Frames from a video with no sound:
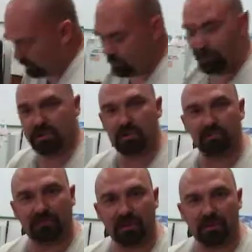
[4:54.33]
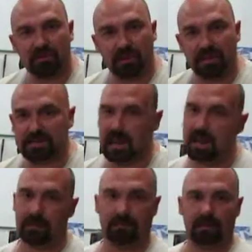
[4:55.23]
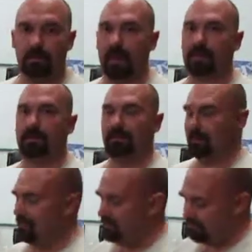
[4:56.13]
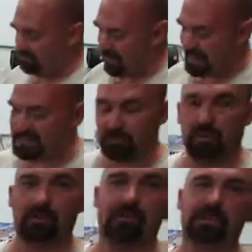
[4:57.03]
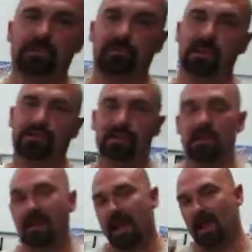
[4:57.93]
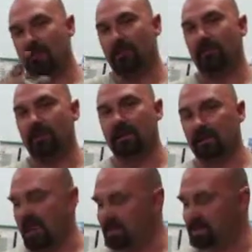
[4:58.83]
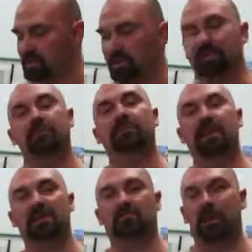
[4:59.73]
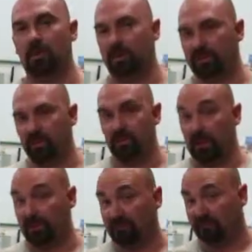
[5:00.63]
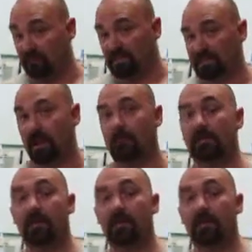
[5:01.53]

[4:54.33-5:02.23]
with 2 fingers on each hand. Come on. That's a real restoration. At American Classics, we do things right. We do it right the first time.